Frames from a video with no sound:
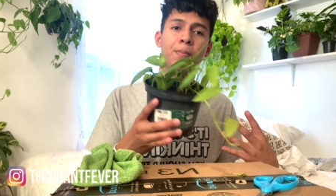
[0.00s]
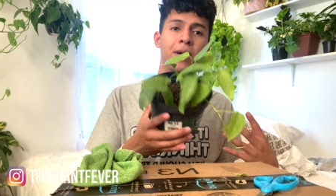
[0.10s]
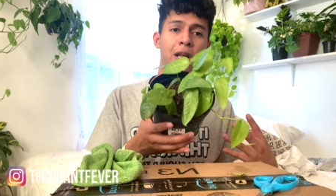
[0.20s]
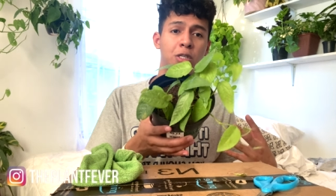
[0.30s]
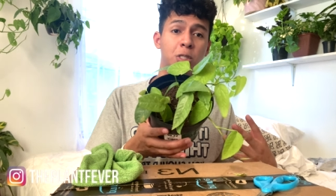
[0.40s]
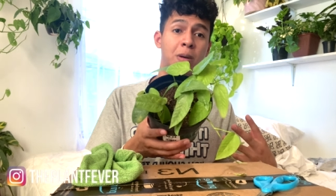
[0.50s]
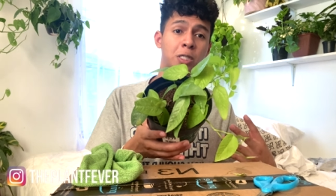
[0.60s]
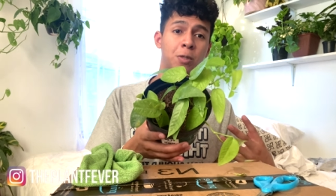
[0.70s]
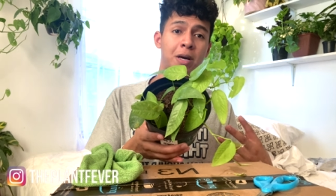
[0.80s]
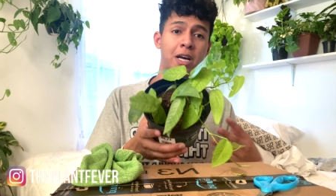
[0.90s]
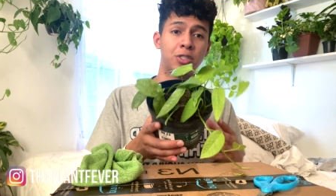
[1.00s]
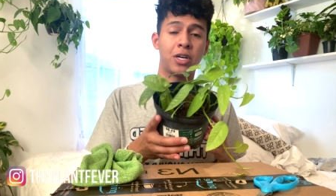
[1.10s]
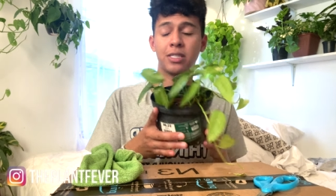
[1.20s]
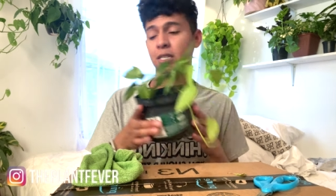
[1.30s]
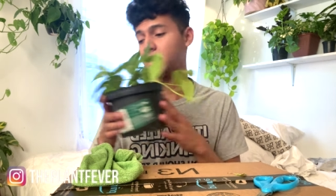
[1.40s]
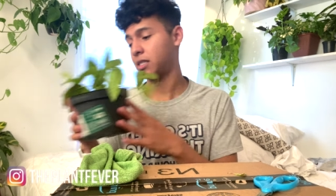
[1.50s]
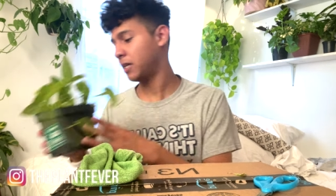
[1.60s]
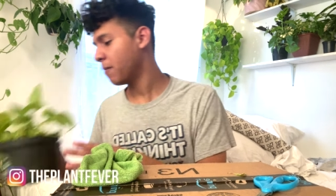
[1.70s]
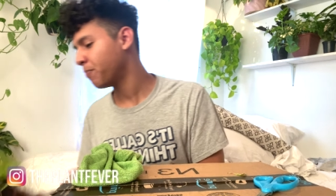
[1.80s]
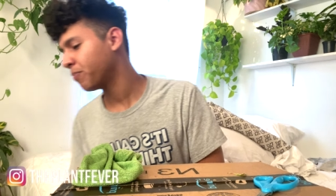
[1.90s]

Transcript: but now she's bouncing back as you guys can see.